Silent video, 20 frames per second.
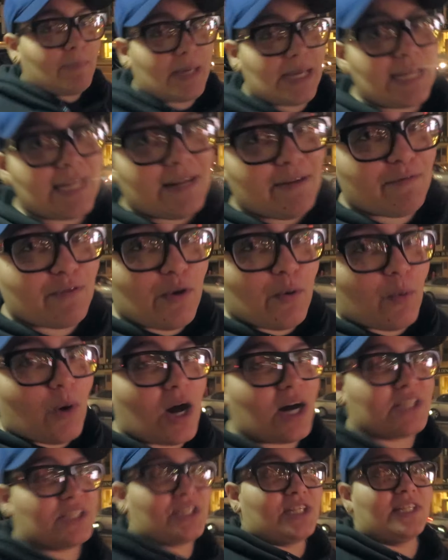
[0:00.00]
Bean, if you're
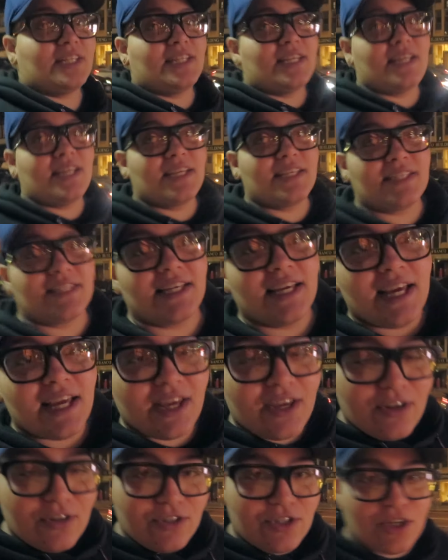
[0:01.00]
watching this,
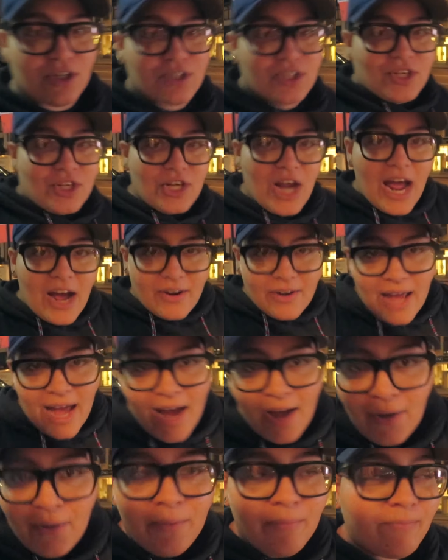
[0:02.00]
here's your shout
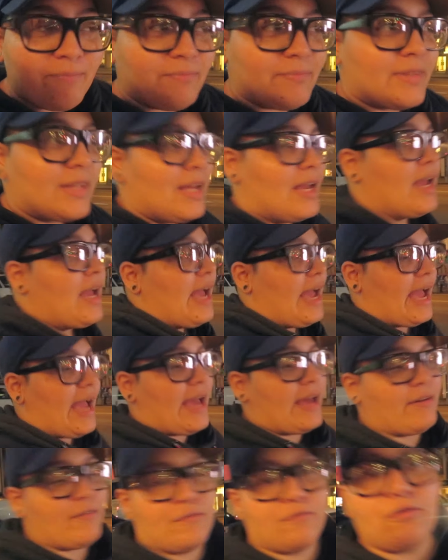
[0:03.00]
out.
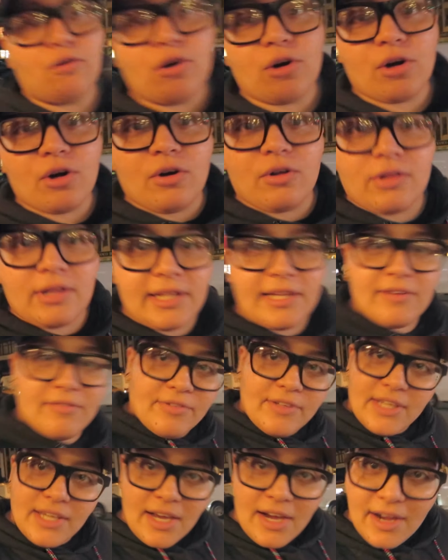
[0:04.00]
And for
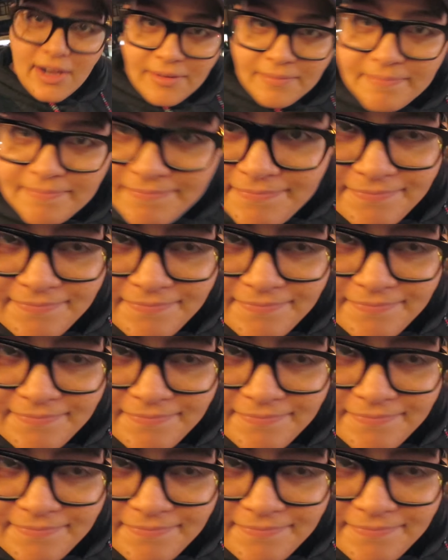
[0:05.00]
Olivia.